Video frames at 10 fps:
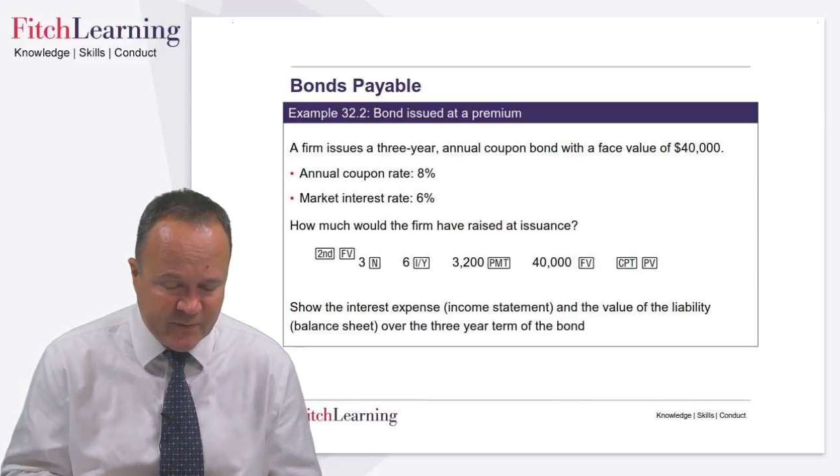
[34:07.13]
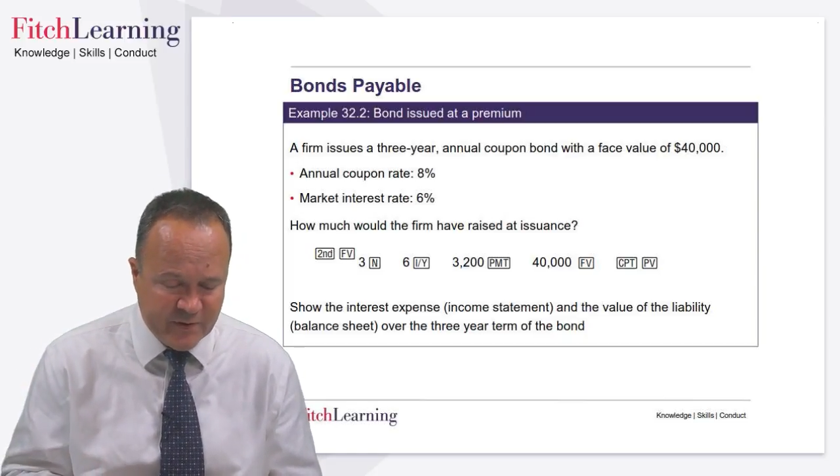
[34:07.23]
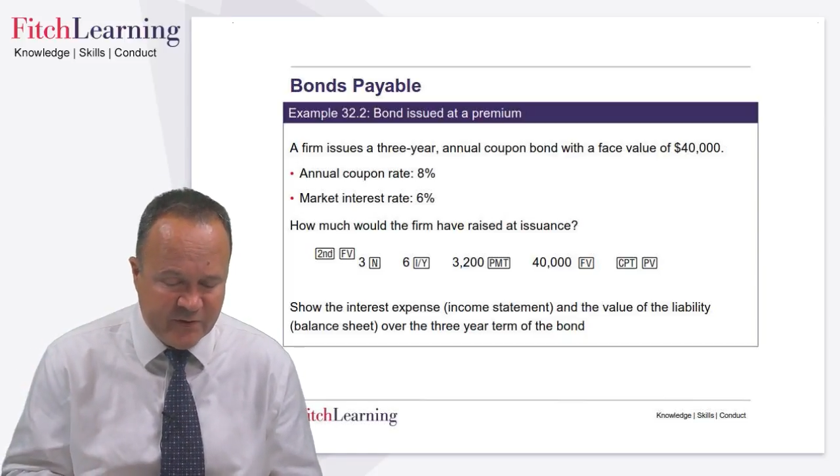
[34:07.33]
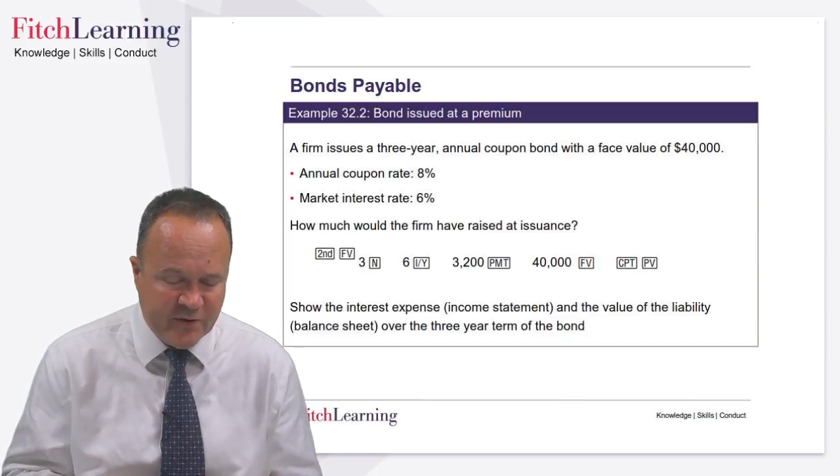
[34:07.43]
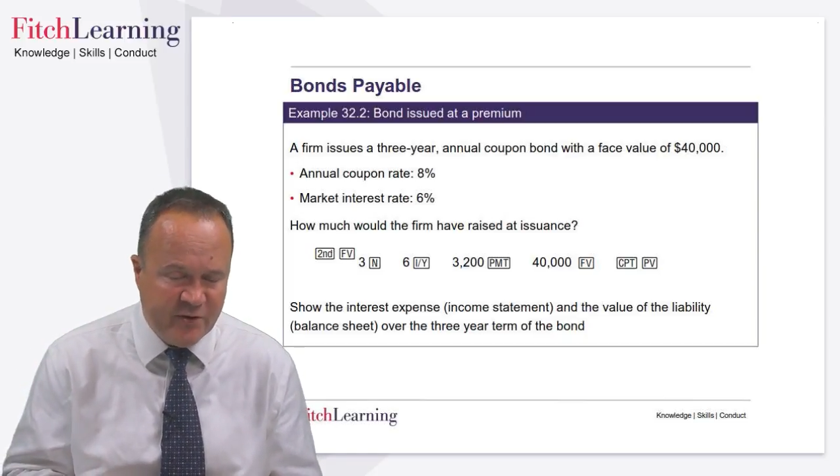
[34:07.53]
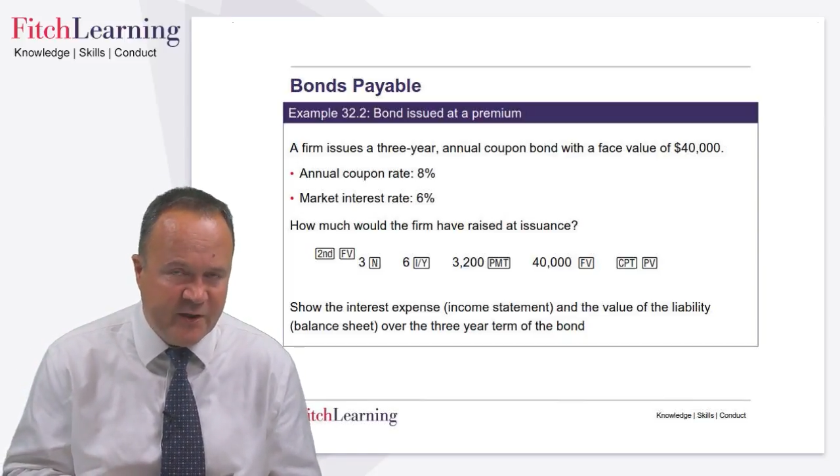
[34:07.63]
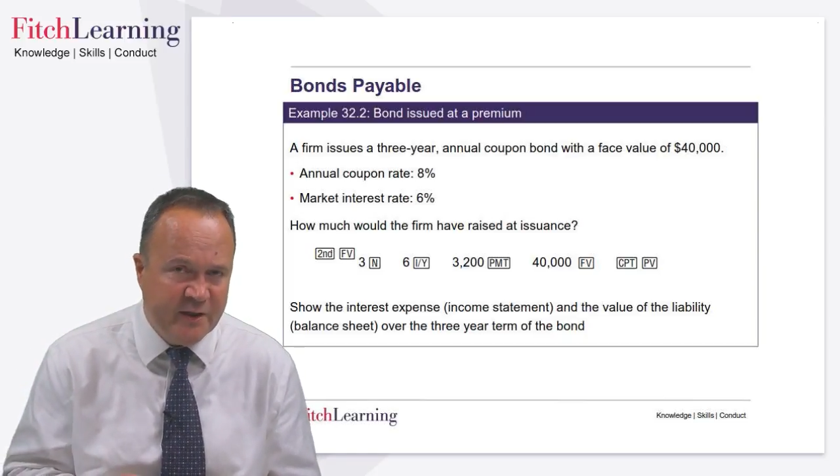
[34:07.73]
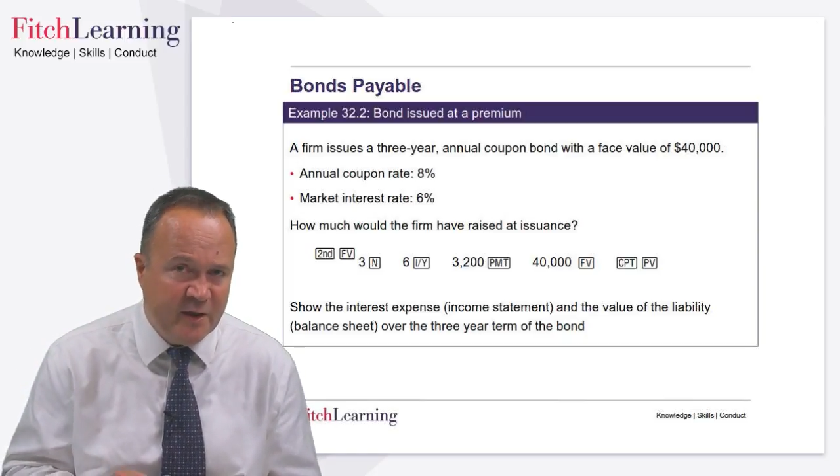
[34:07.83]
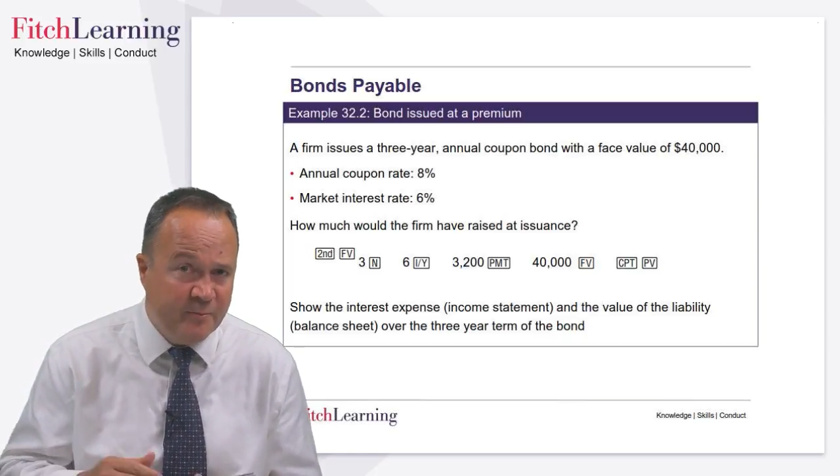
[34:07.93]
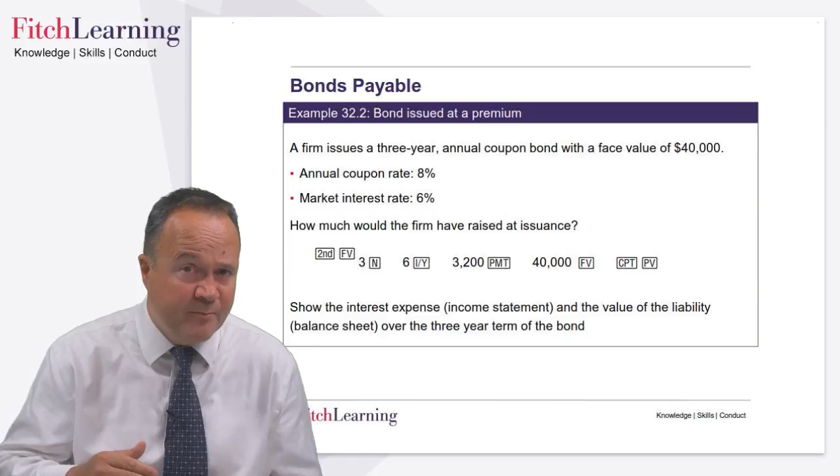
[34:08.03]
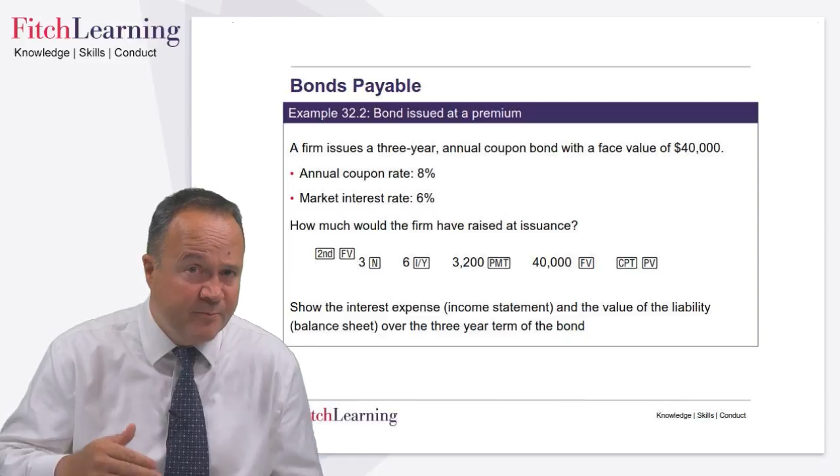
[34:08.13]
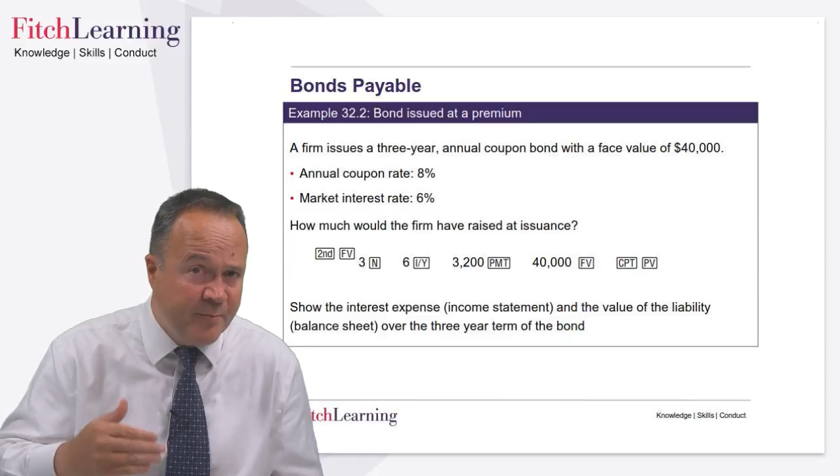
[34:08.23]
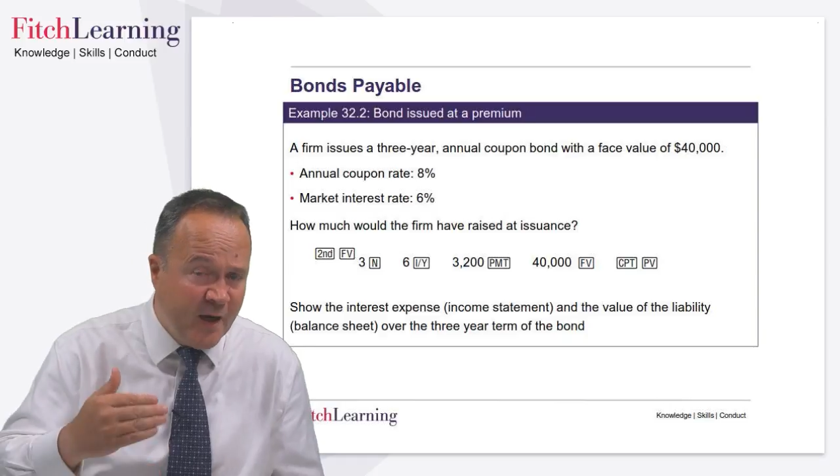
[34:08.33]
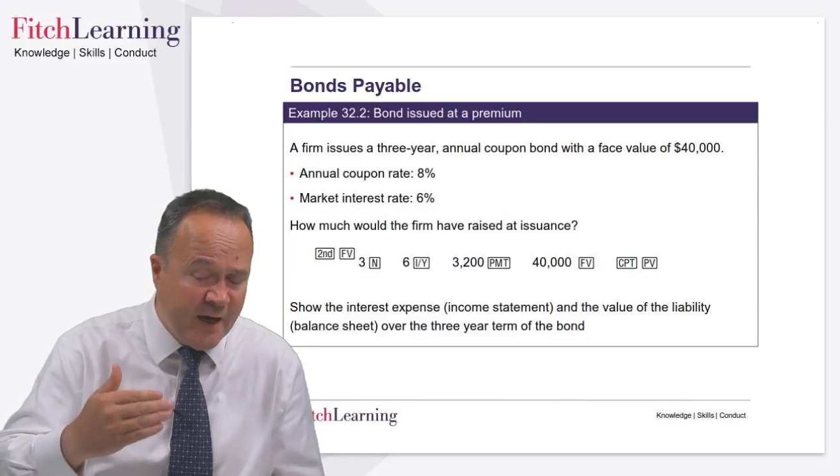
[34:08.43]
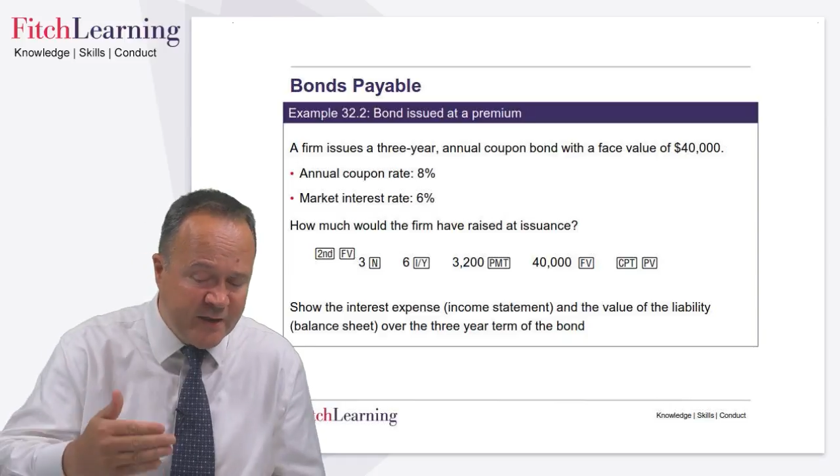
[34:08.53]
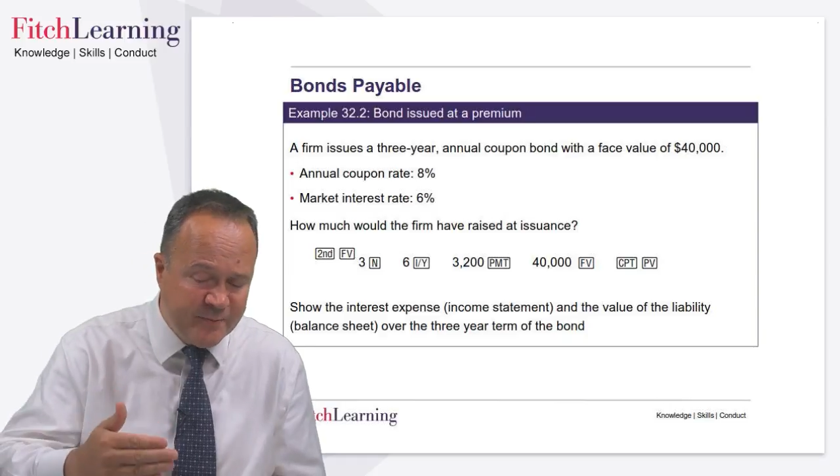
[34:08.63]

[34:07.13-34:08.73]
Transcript: So you'll end up buying this